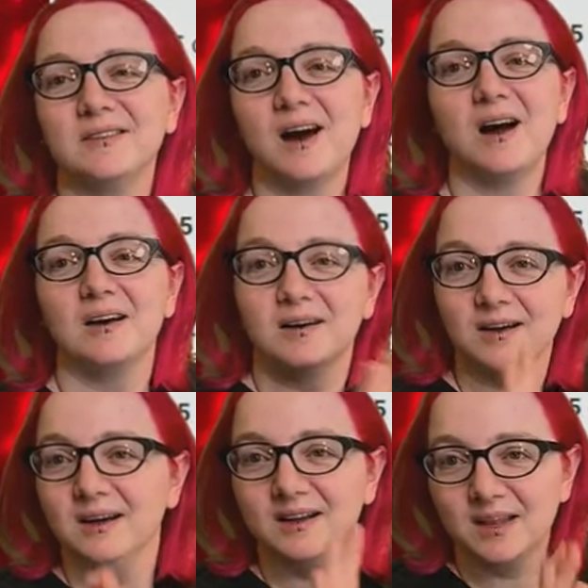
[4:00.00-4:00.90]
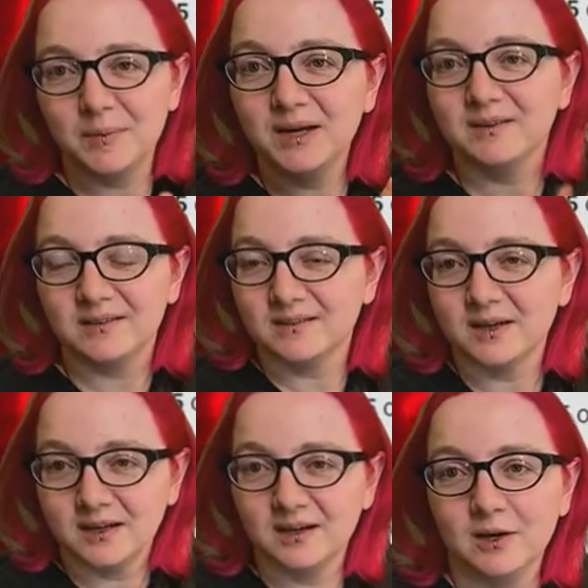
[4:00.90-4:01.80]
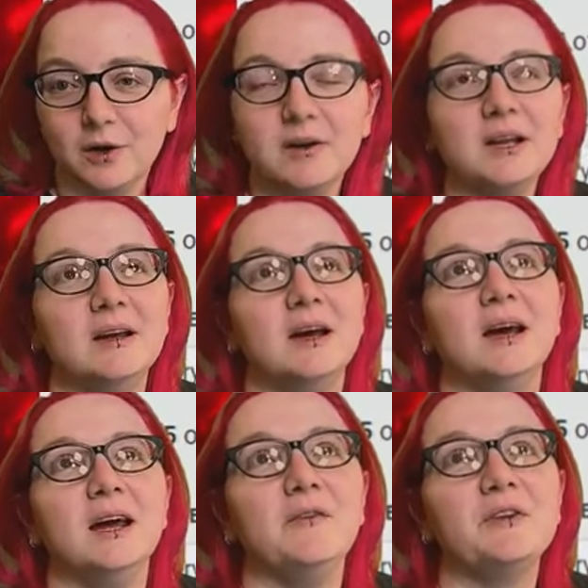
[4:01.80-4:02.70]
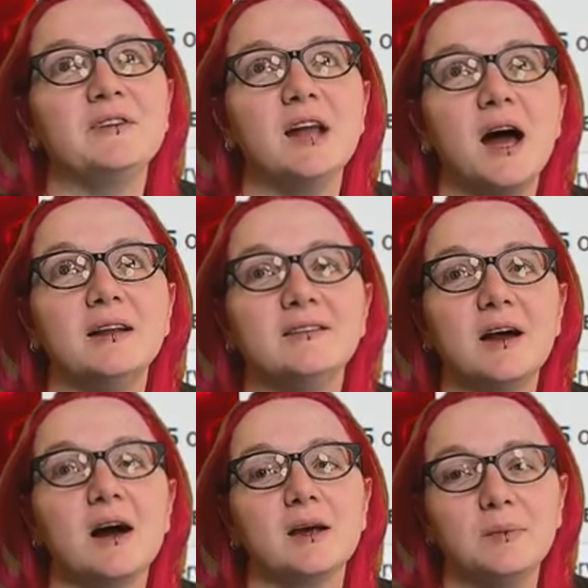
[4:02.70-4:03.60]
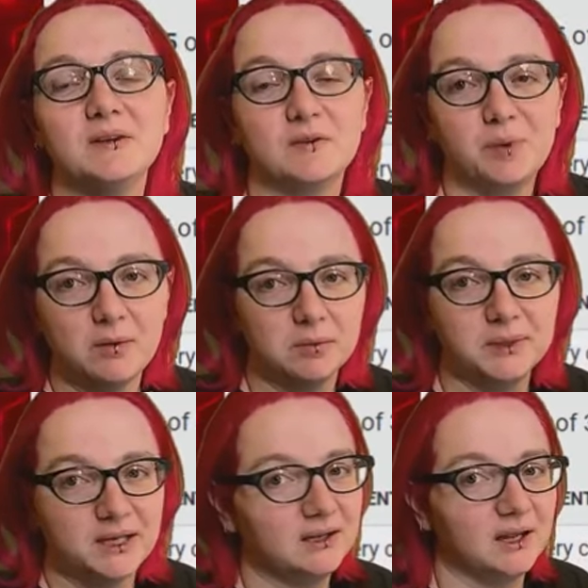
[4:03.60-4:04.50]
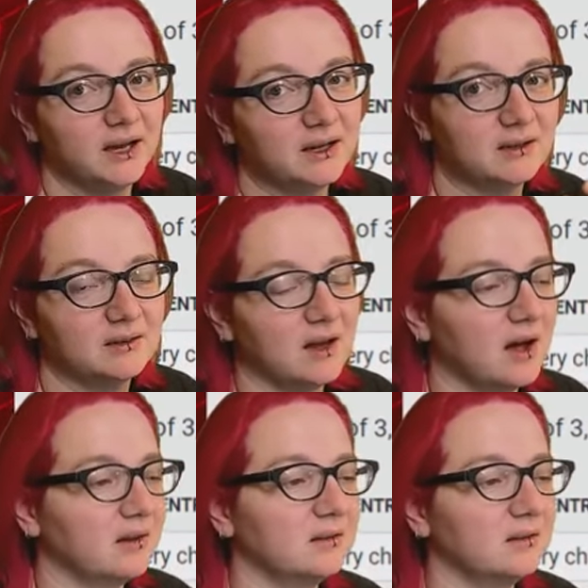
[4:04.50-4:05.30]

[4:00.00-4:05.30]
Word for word: stock, that means it's gonna you know if it's not in stock it means it's probably like not